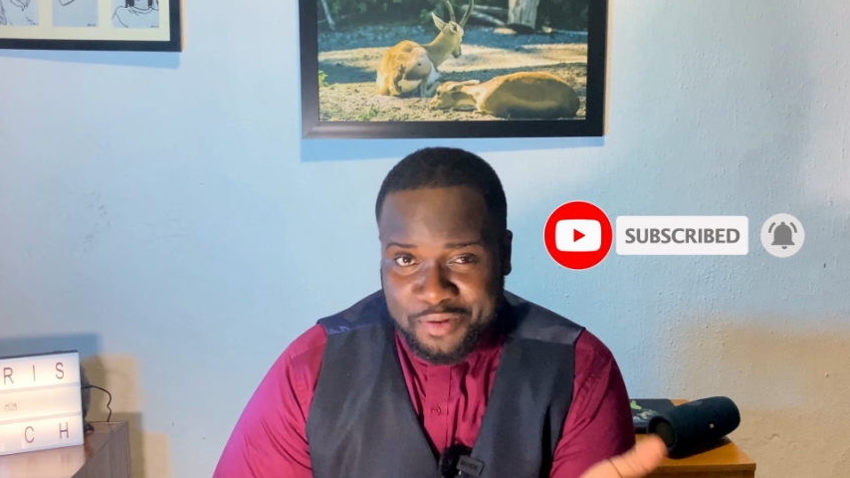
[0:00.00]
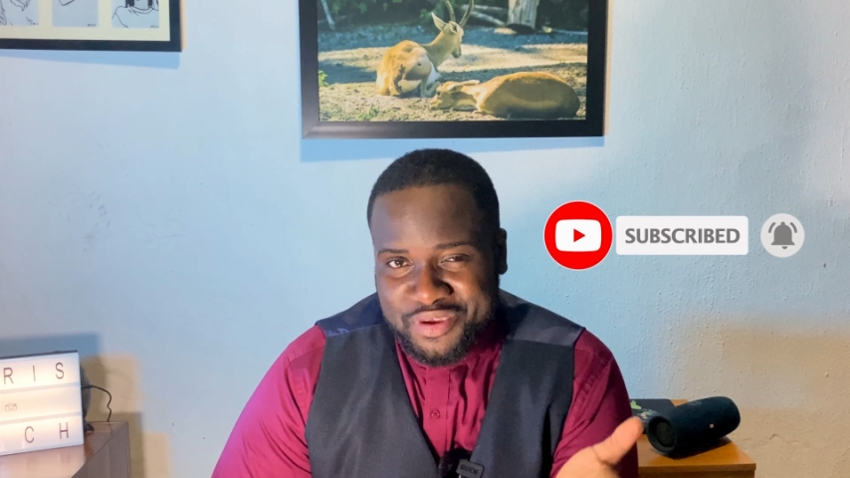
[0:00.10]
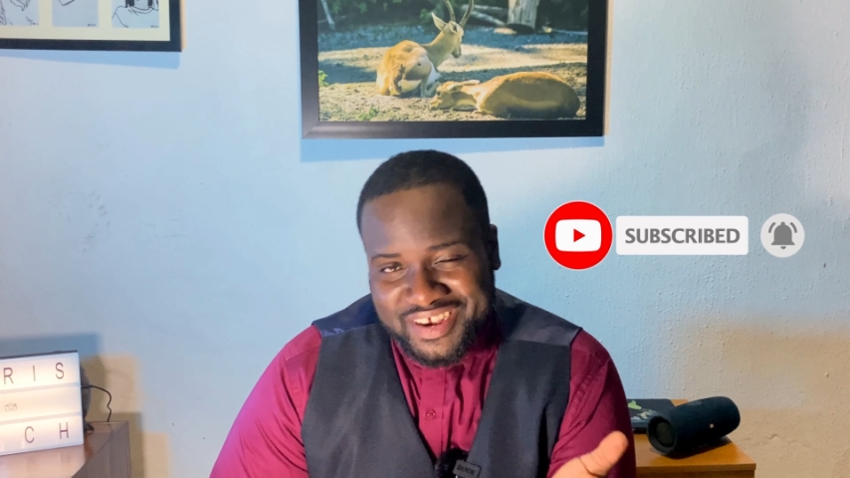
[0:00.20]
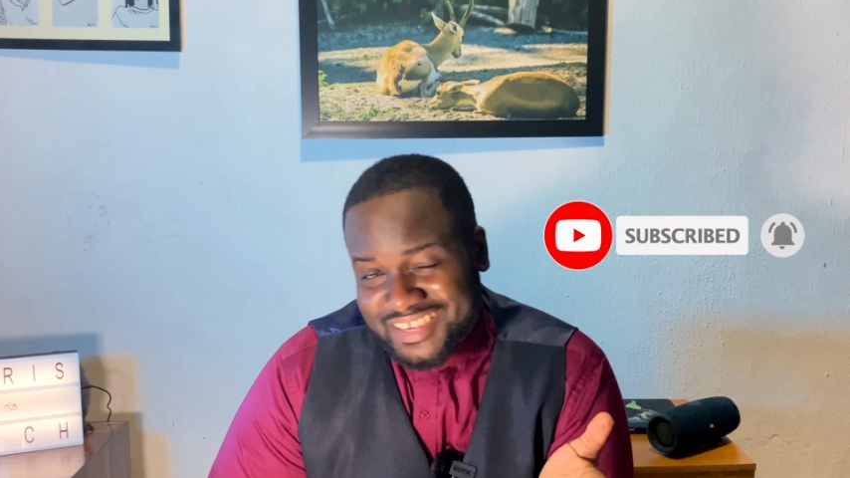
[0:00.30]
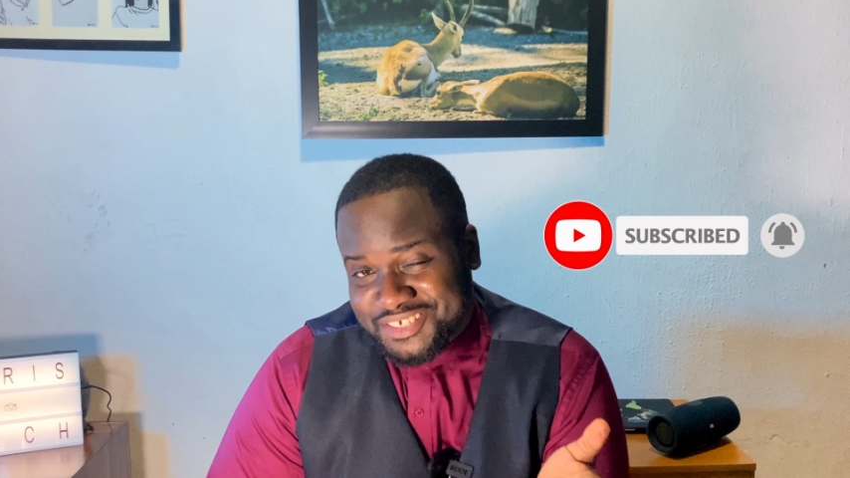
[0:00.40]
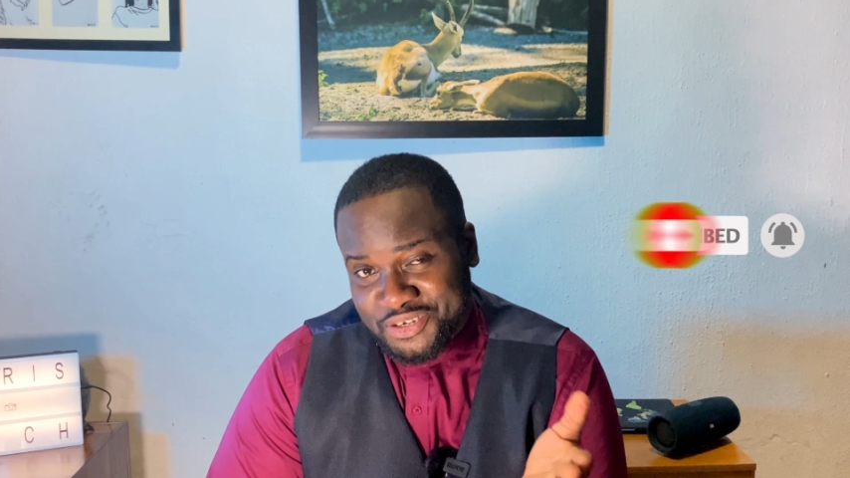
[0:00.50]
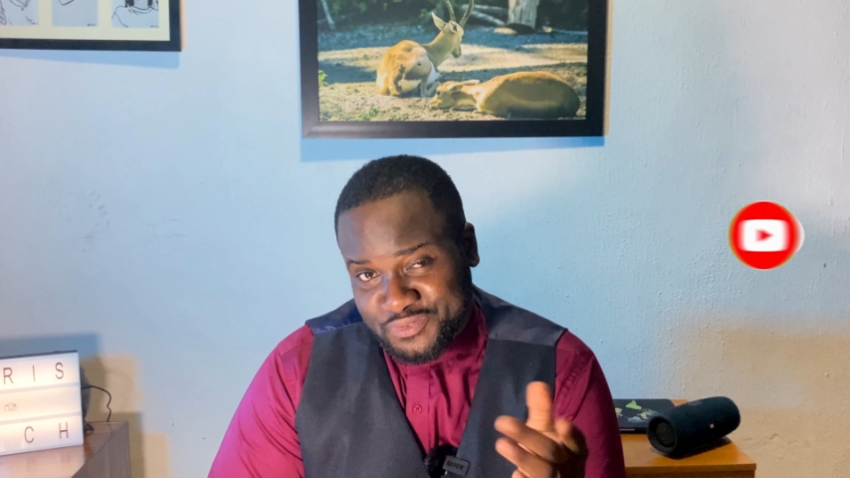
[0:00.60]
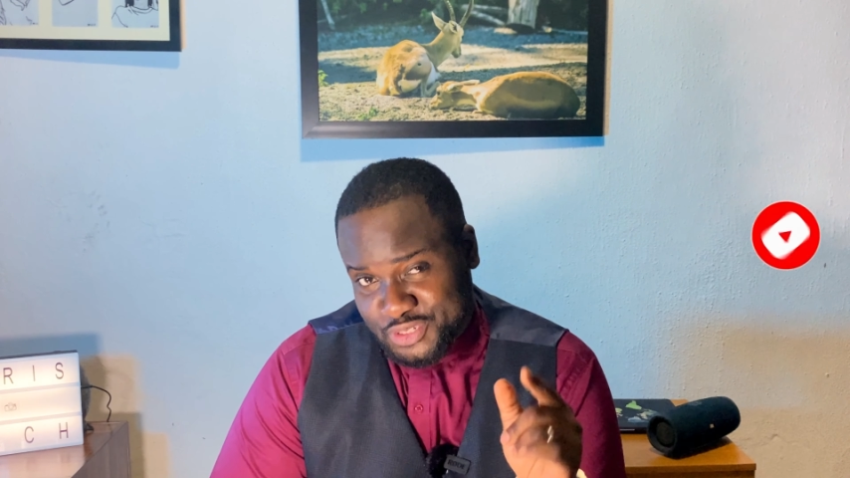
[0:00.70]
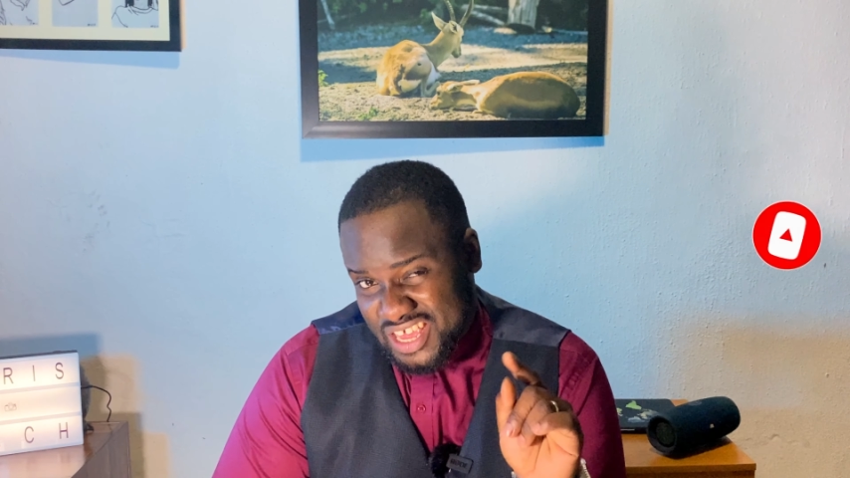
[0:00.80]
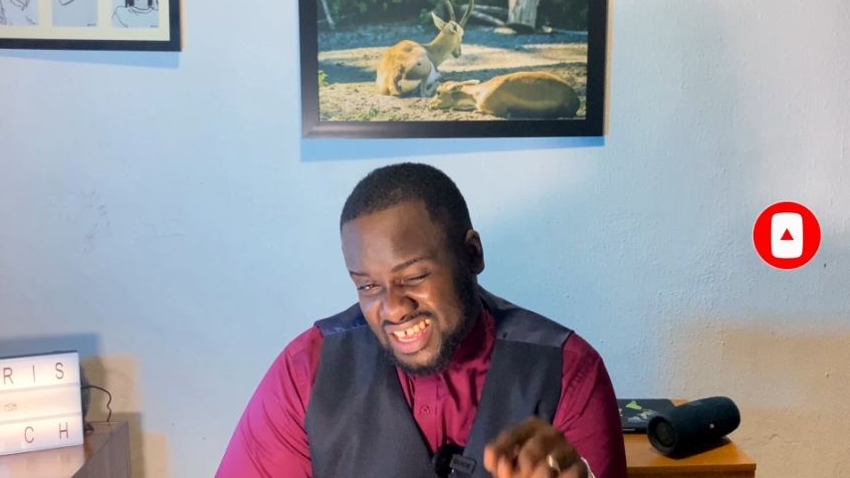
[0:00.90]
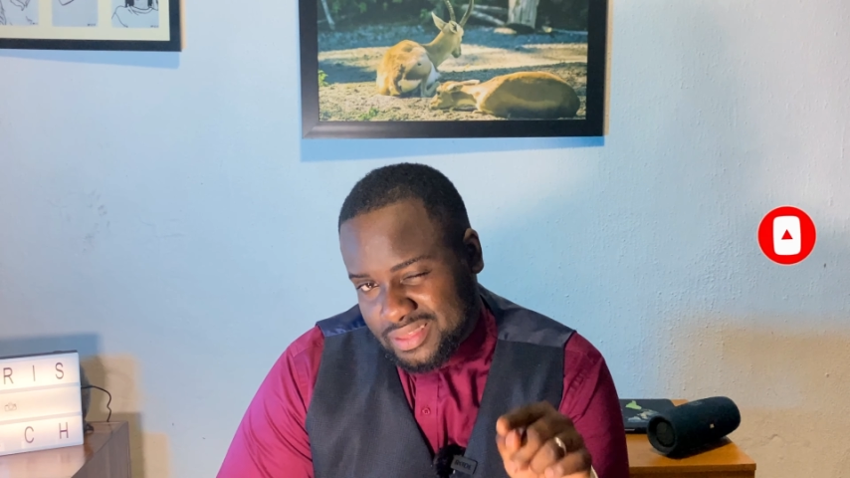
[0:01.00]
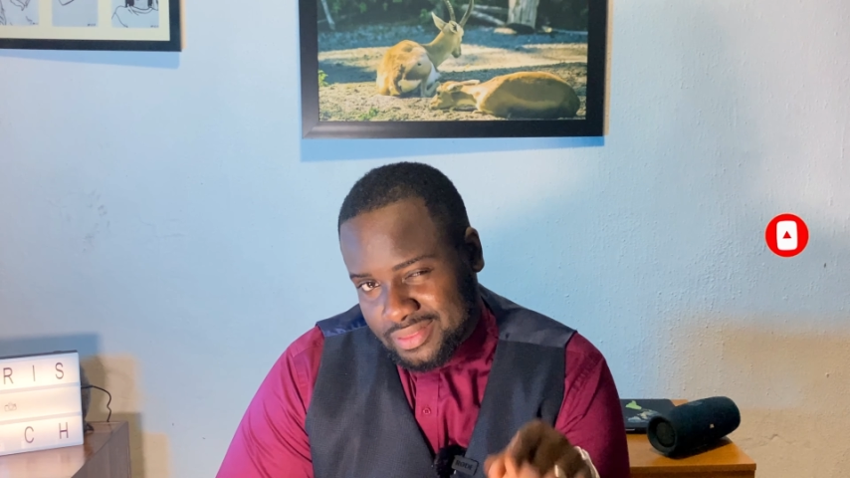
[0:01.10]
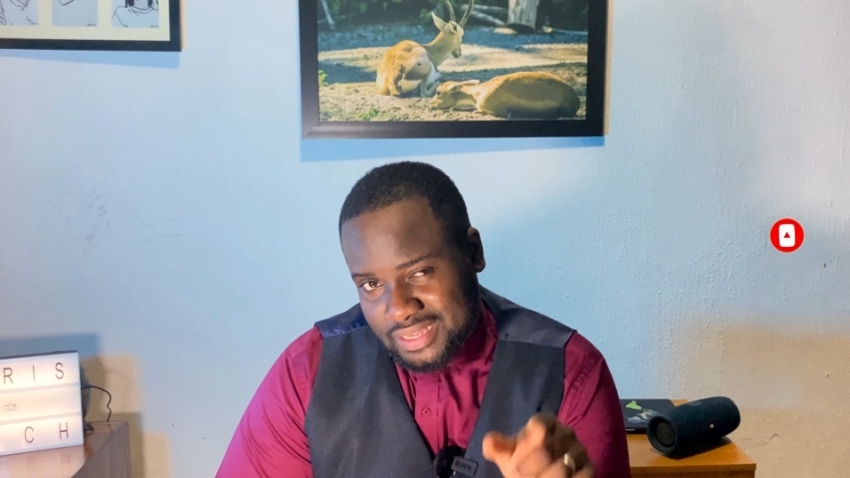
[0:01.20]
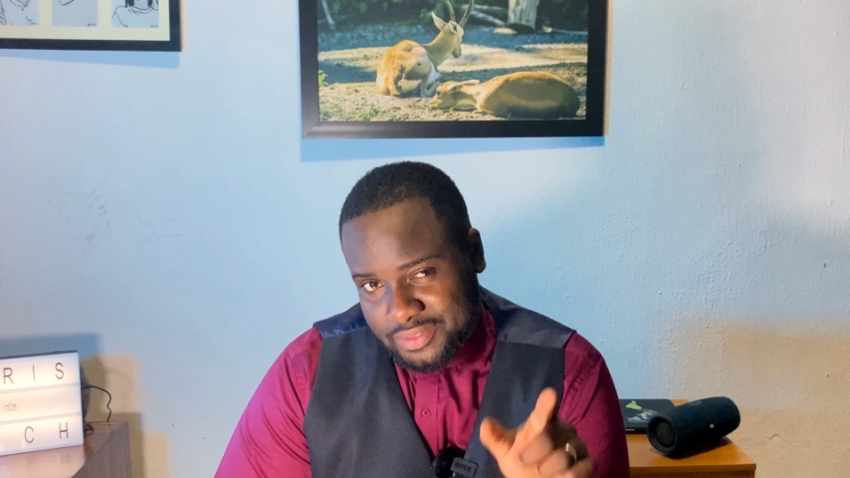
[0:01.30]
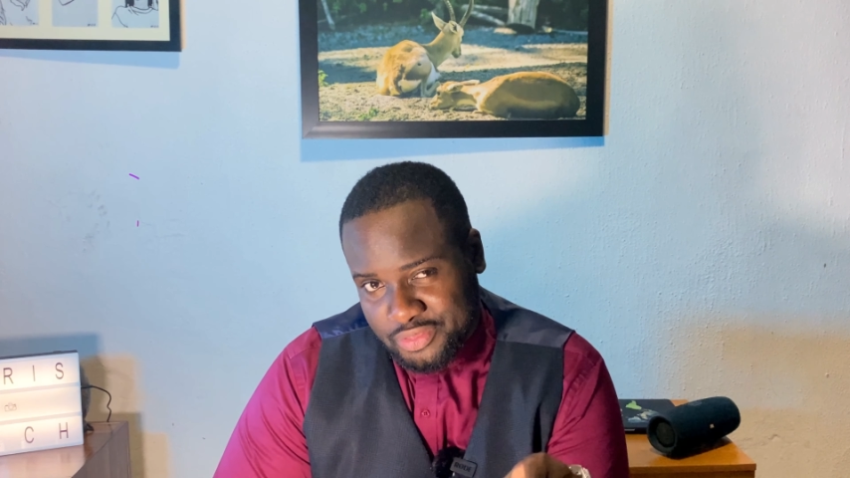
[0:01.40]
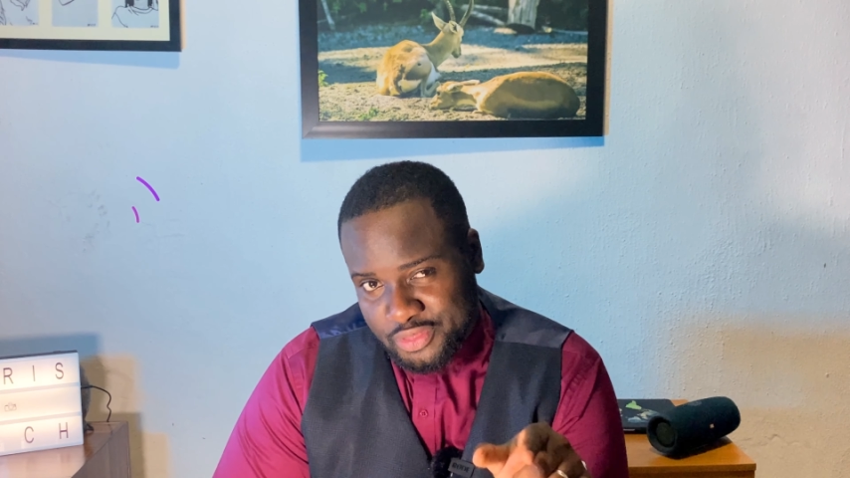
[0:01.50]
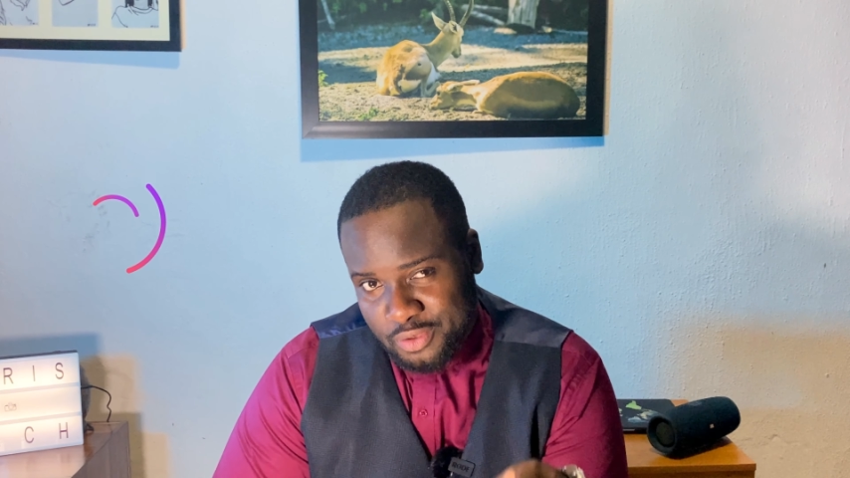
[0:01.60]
can be nice enough to hit that